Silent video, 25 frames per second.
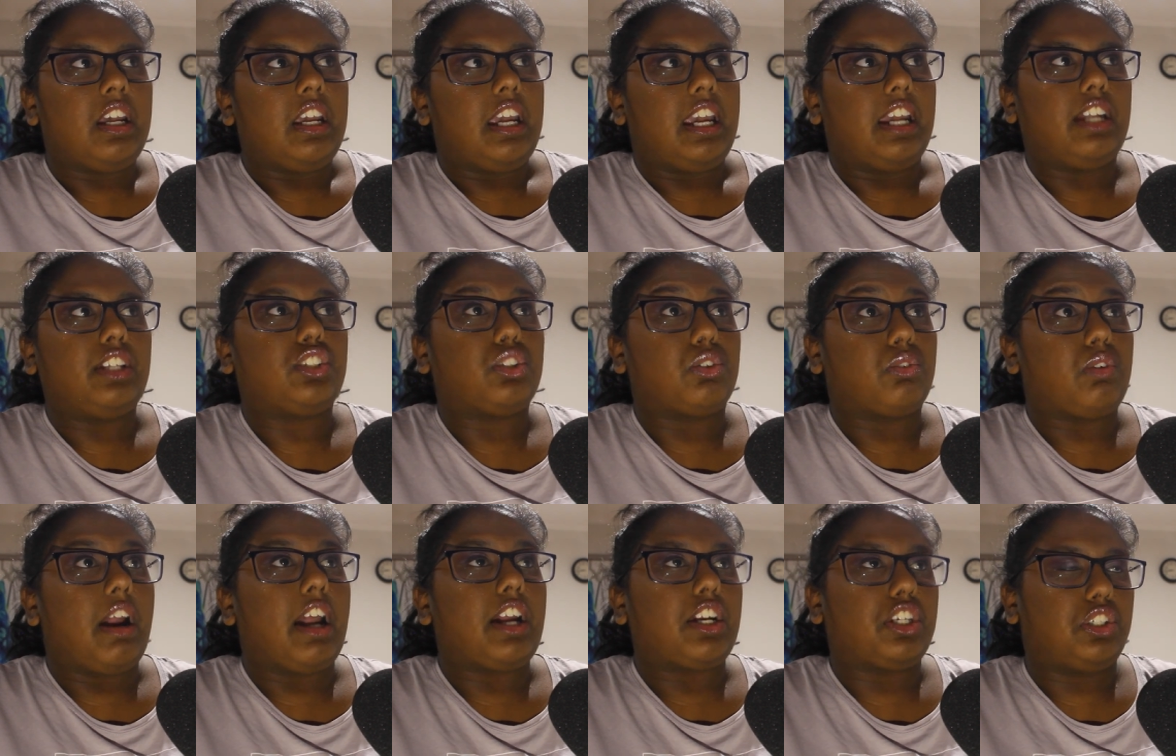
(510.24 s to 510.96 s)

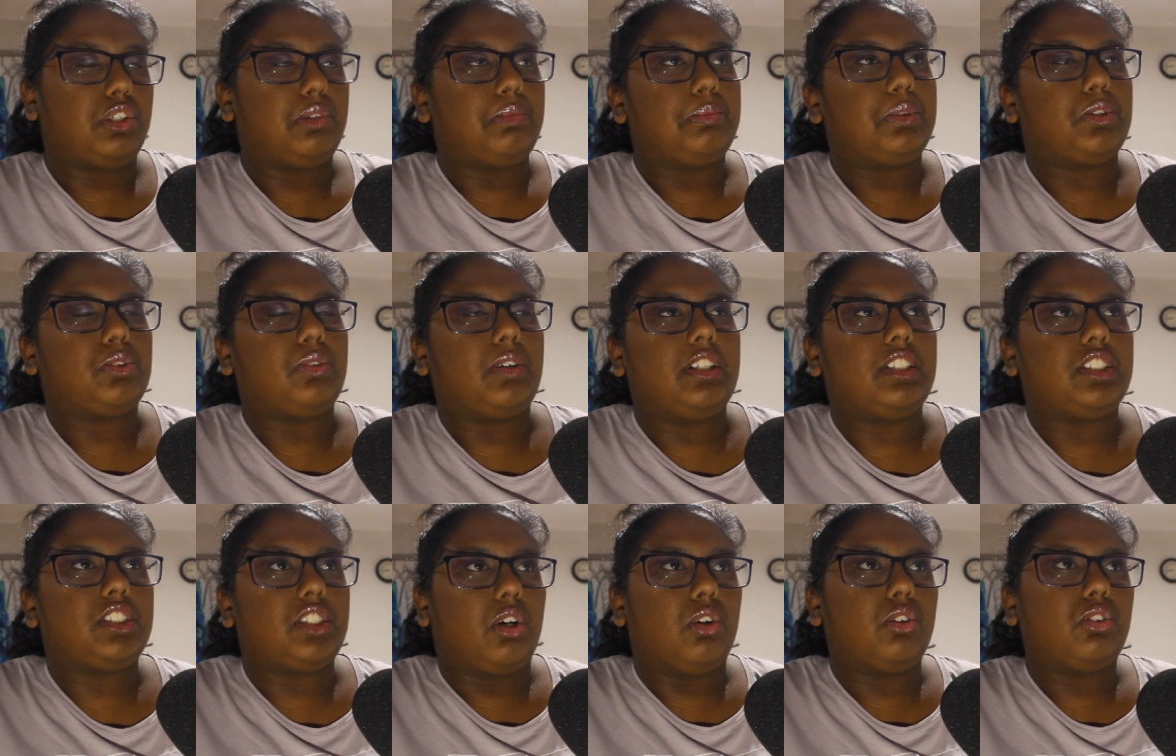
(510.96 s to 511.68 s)
interaction between
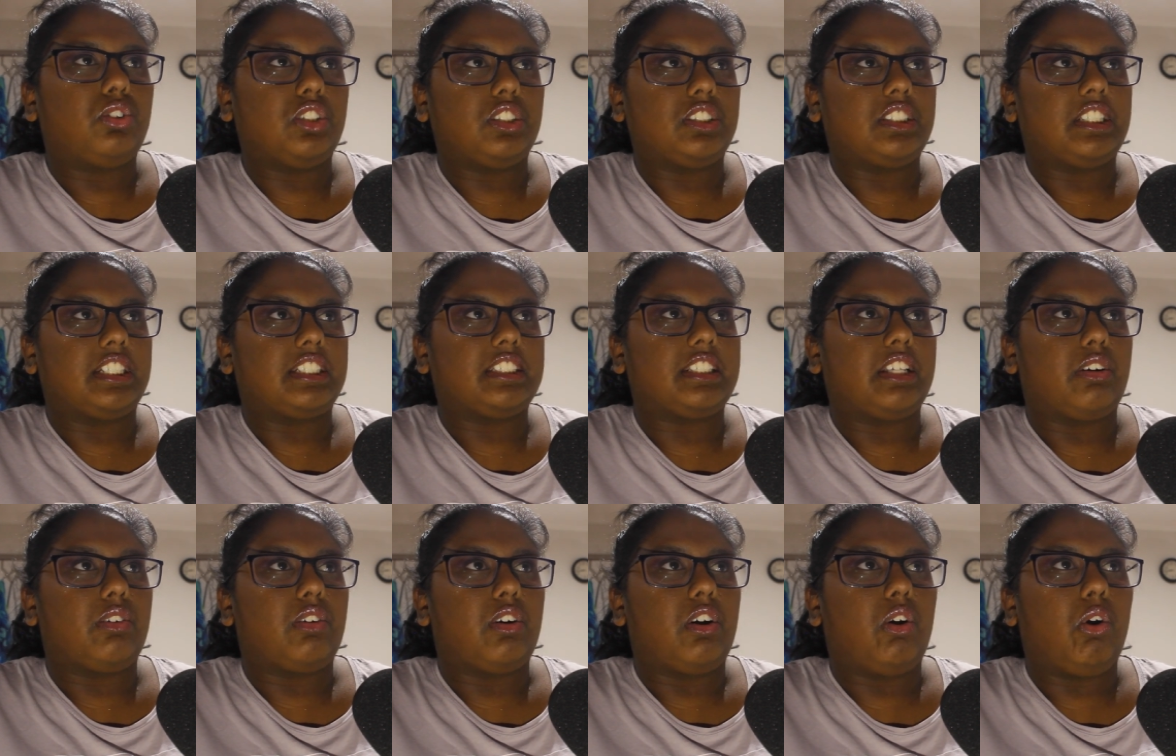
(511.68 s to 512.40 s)
soldiers,
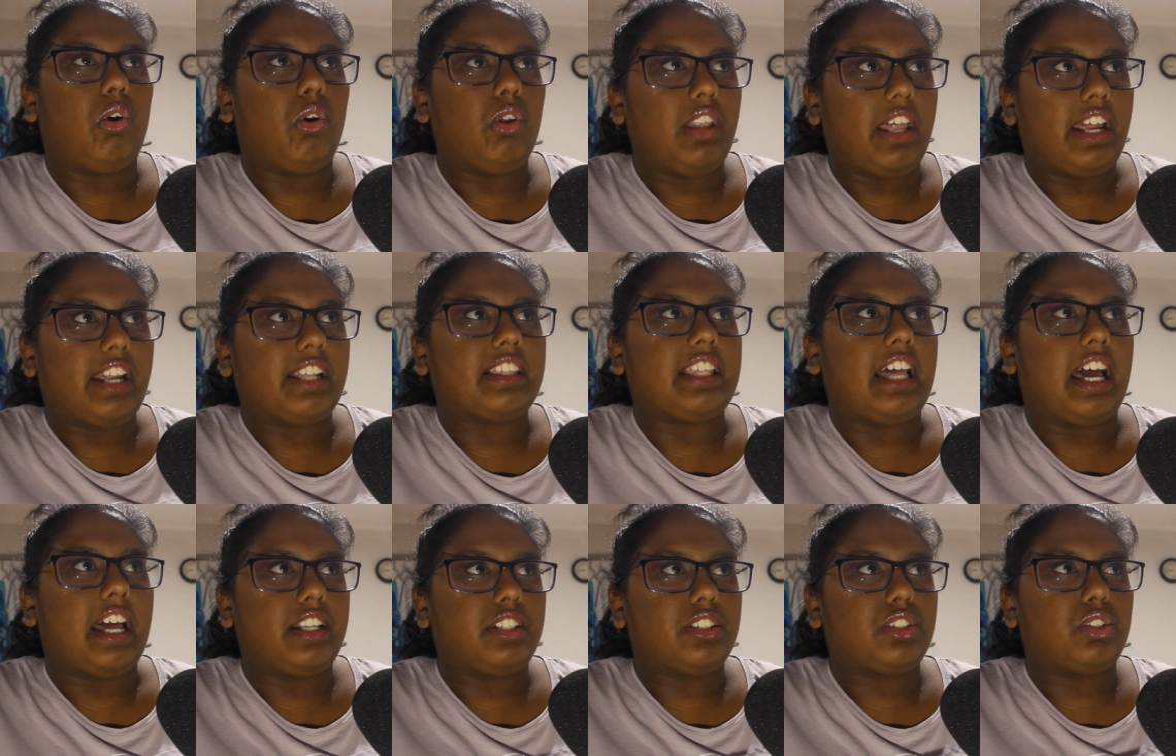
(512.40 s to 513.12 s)
etc., or, like,
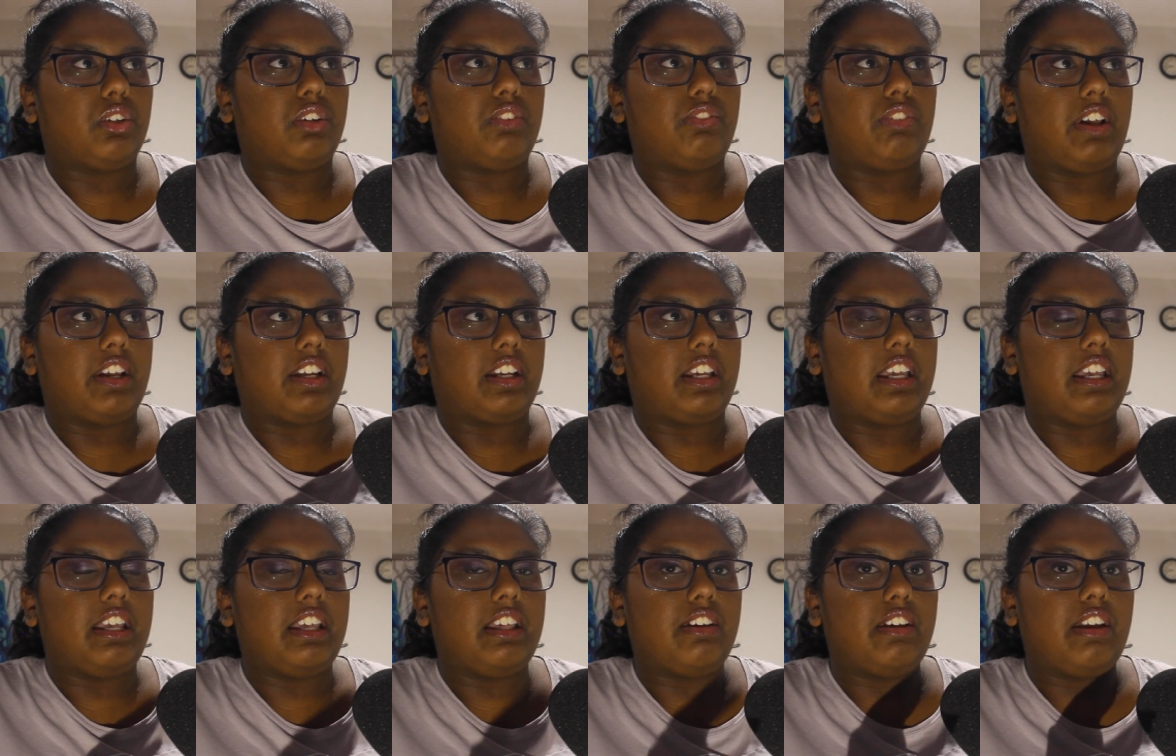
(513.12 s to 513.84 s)
that sort of, like,
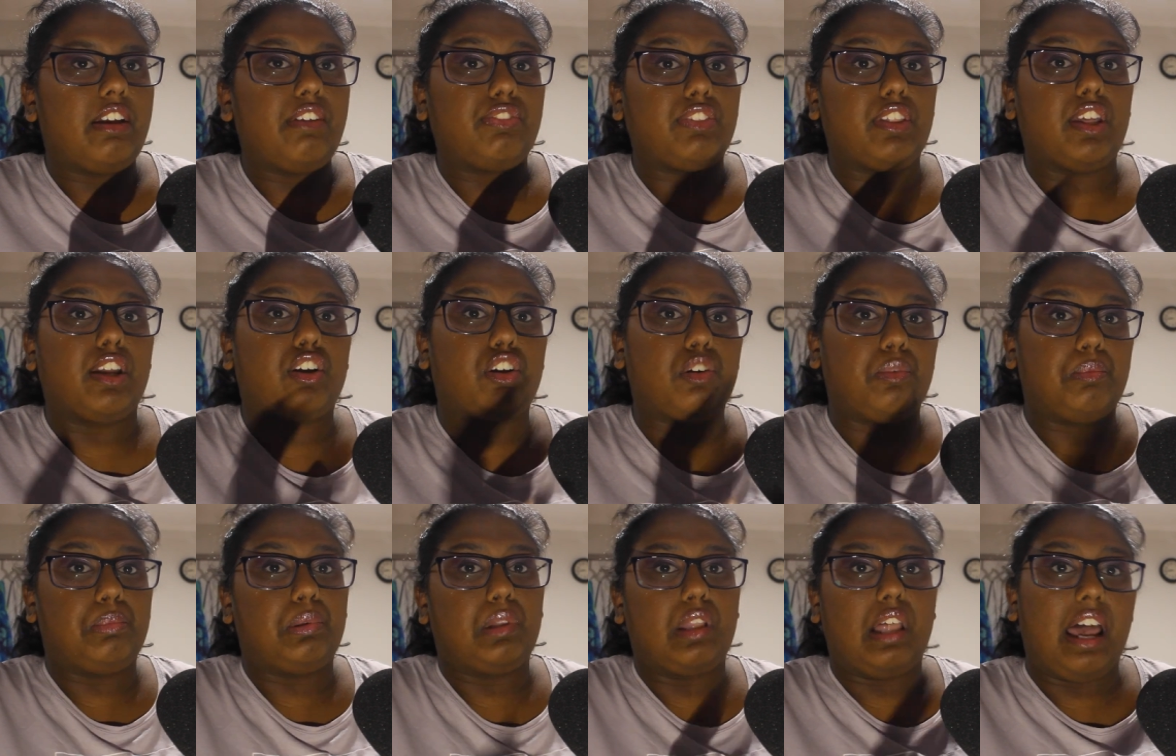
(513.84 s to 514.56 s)
if they're
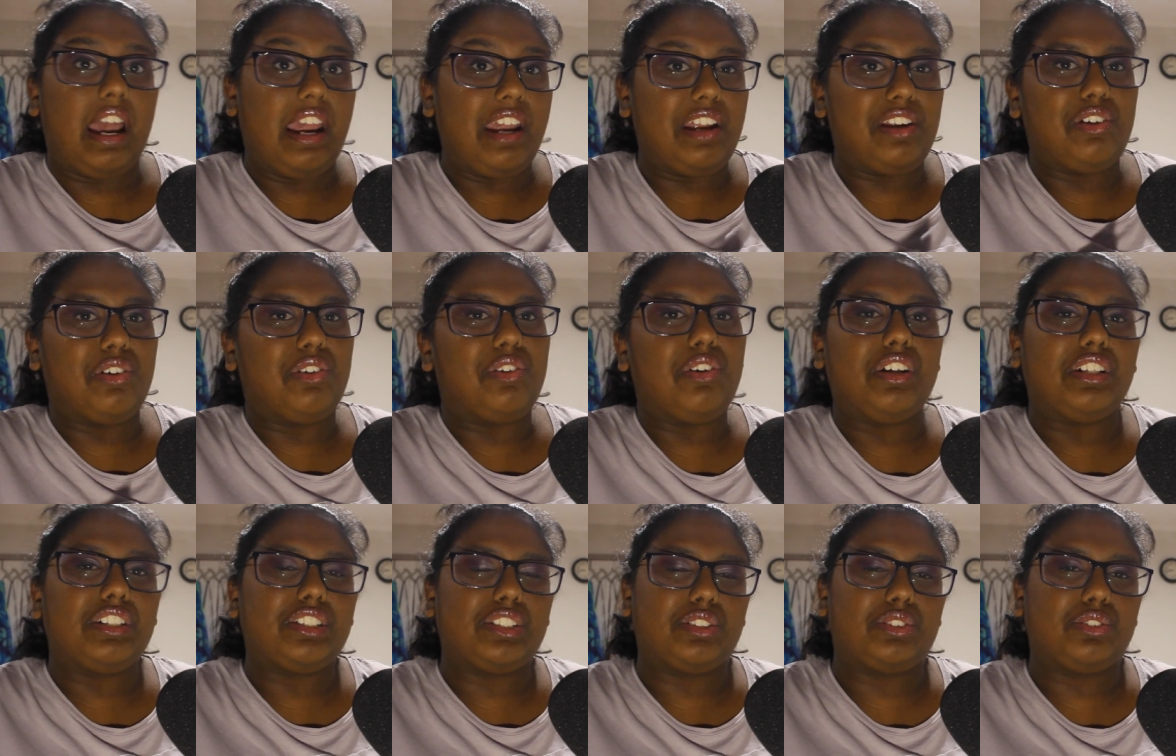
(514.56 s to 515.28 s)
compliant or
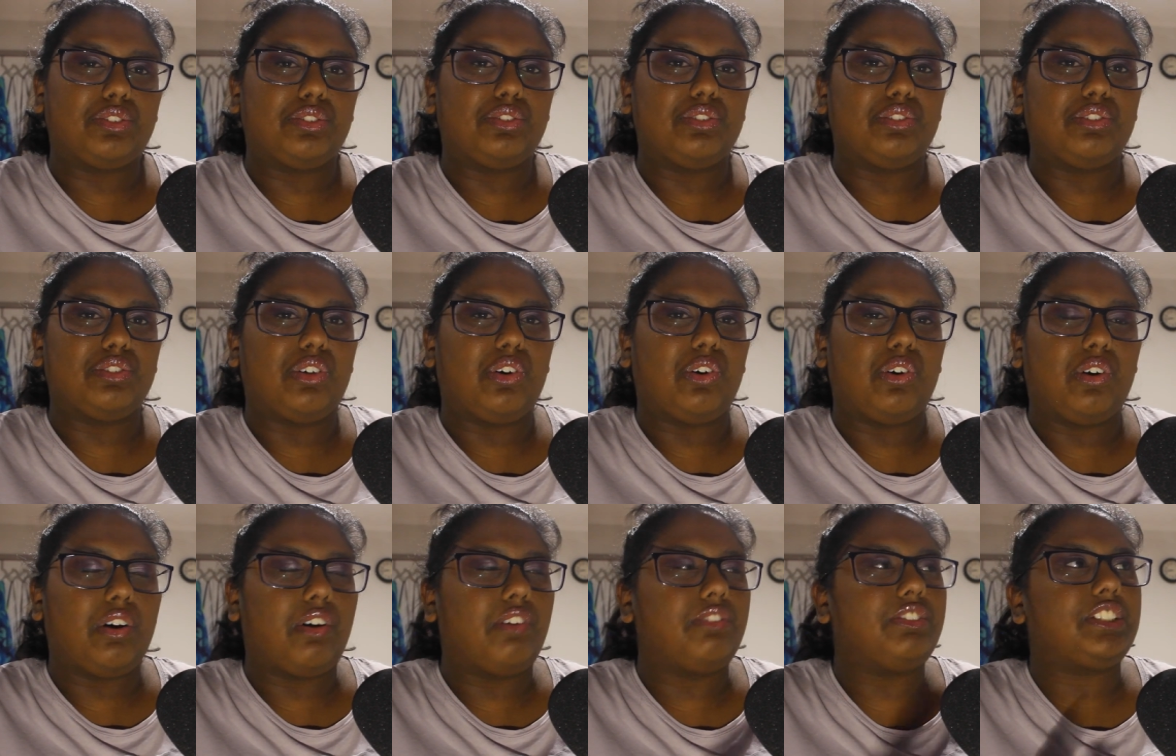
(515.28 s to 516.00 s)
not to,
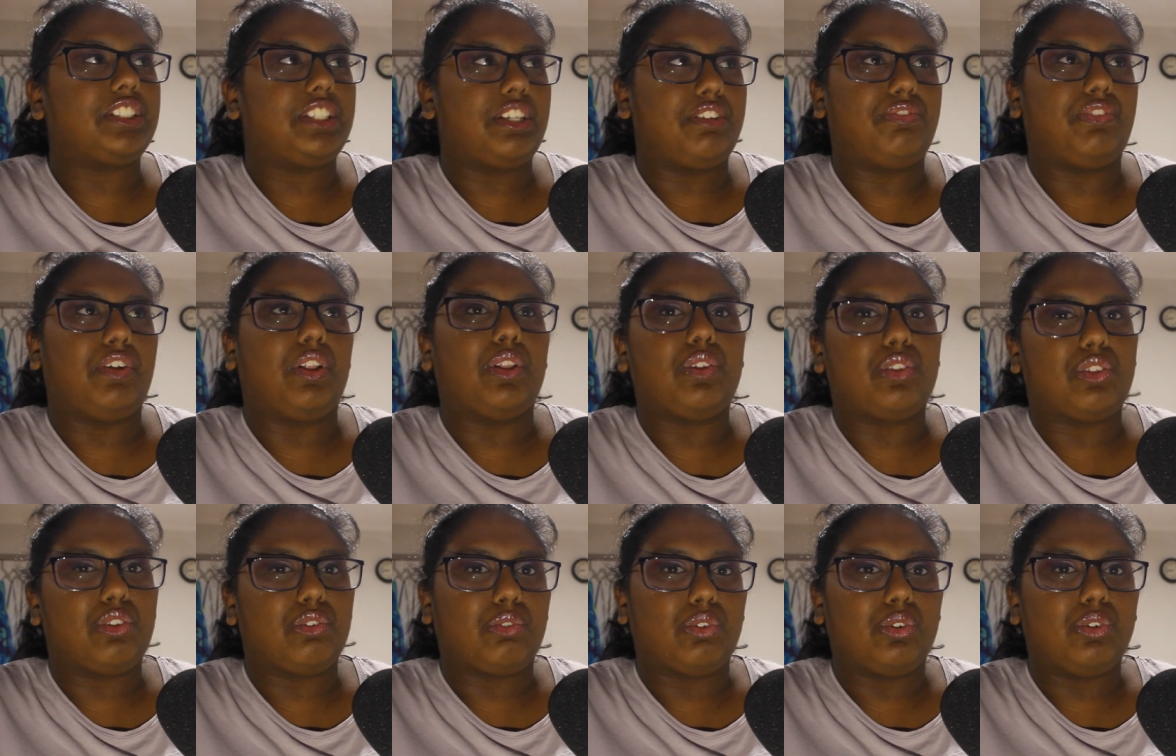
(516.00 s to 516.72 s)
obviously, follow
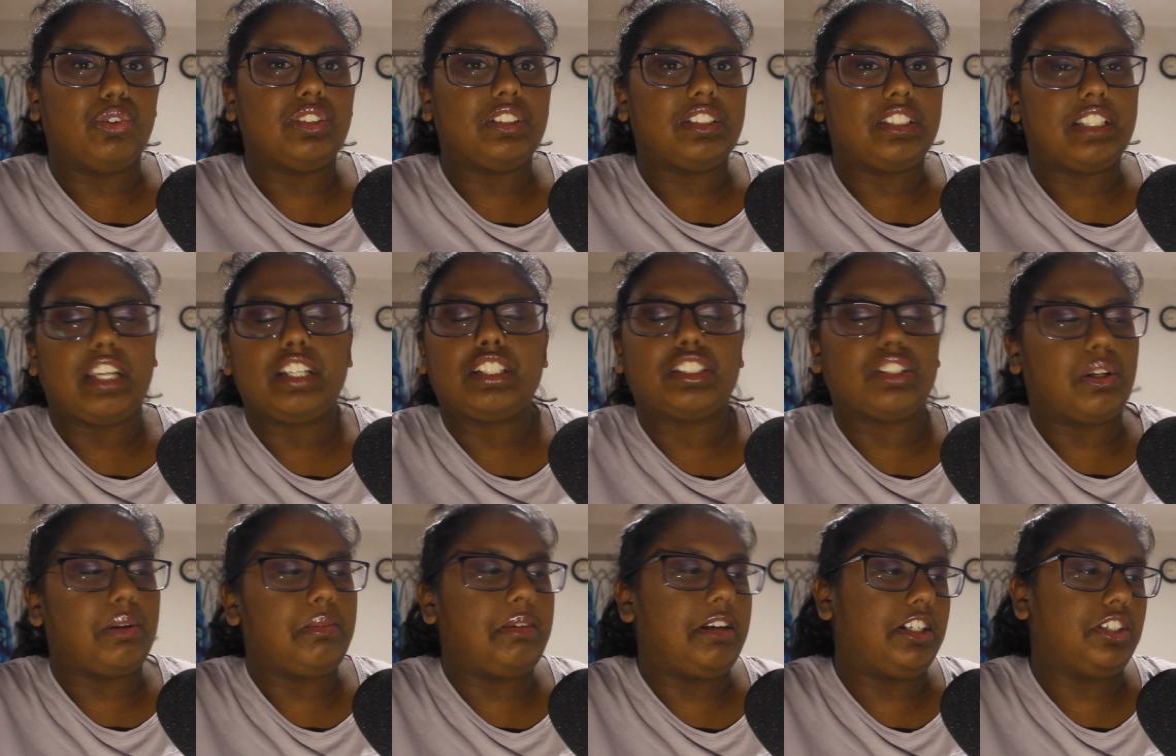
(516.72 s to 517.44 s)
the rules. That's
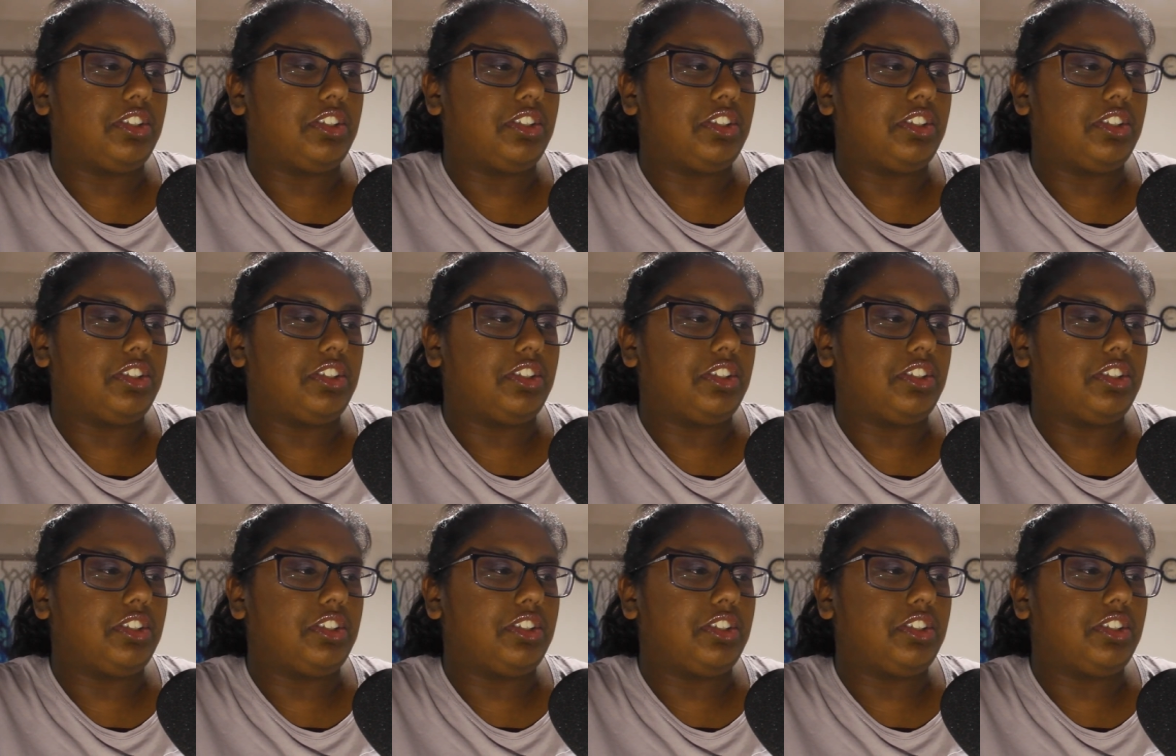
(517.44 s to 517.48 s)
gonna be